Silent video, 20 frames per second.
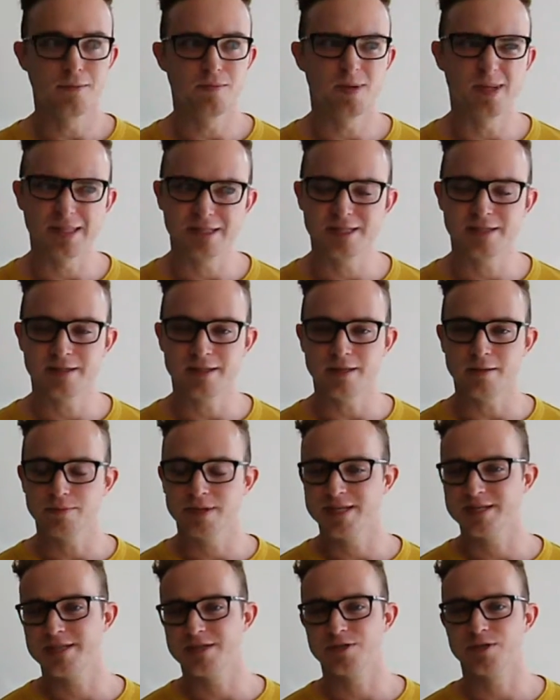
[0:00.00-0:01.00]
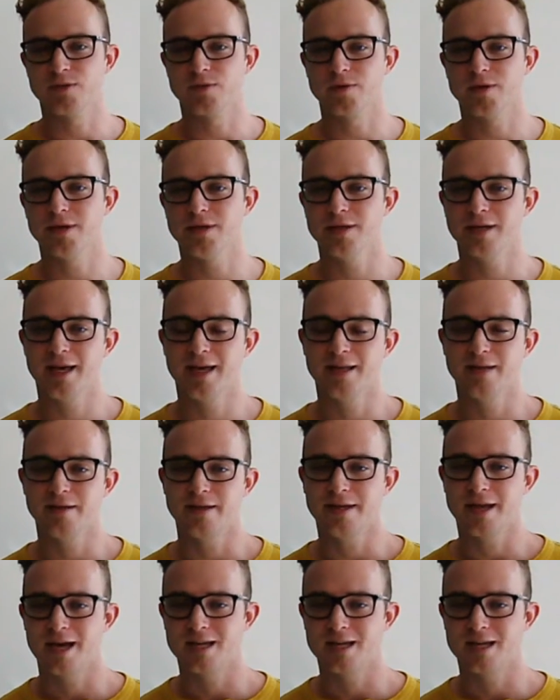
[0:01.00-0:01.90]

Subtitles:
But the PlayStation 3 and the